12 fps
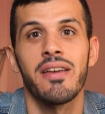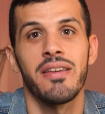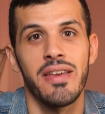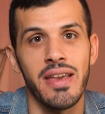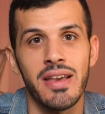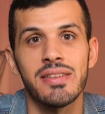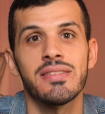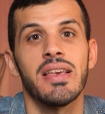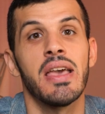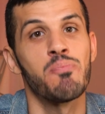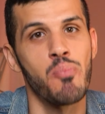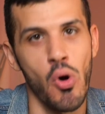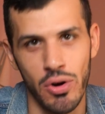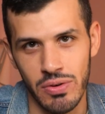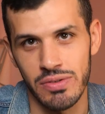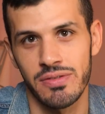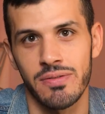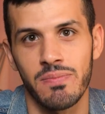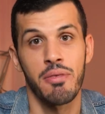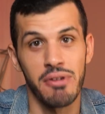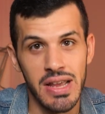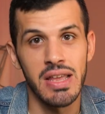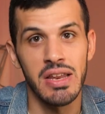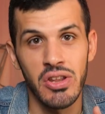here's a bonus:
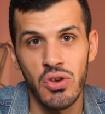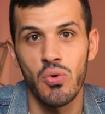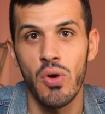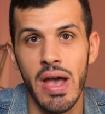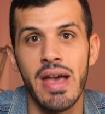3 new